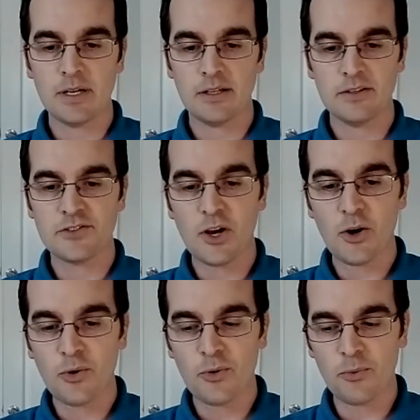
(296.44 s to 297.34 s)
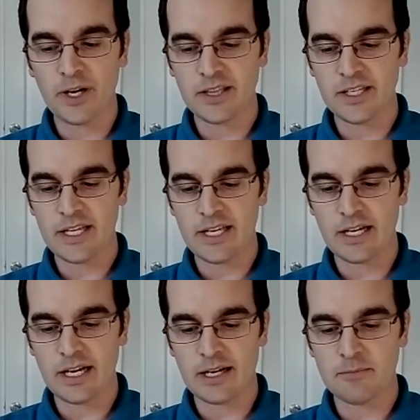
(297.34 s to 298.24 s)
So one of the,
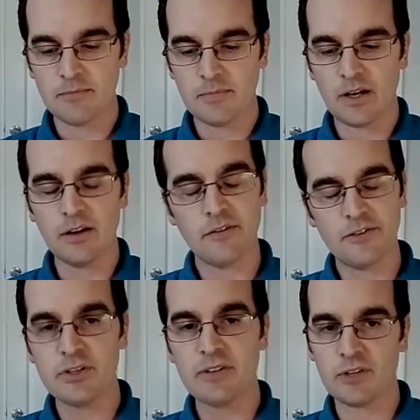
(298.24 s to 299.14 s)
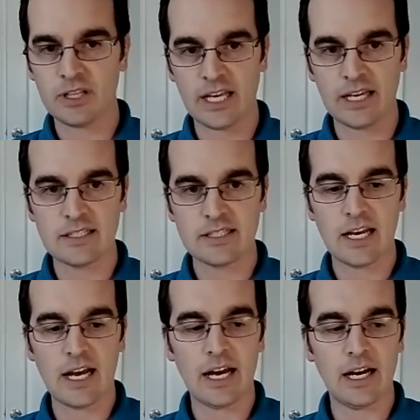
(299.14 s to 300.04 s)
a few different things,
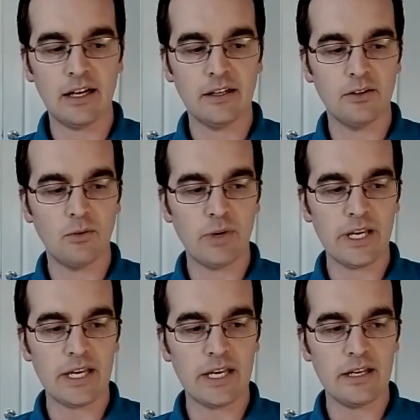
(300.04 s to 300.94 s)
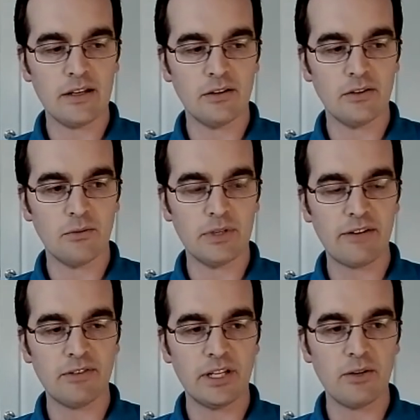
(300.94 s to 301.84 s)
we we definitely